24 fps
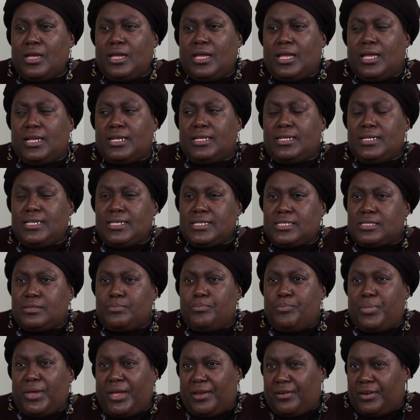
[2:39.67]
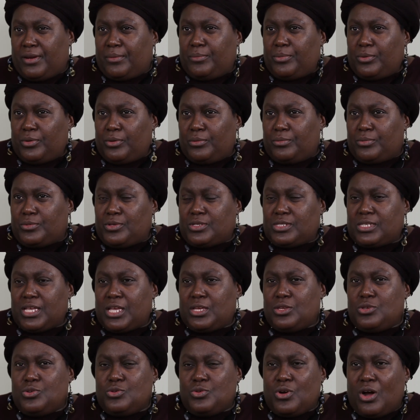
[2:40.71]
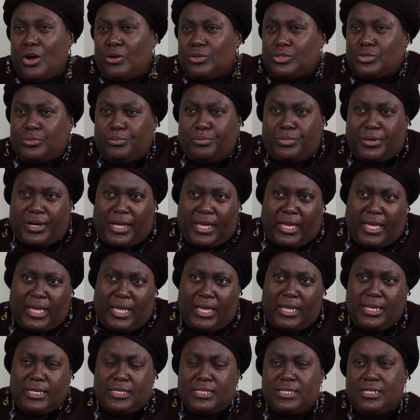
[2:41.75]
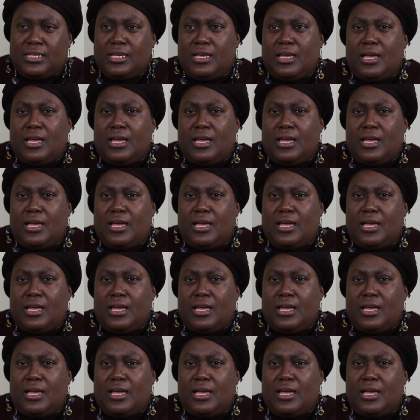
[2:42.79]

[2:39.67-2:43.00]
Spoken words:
at least bearable because I knew how to bracket,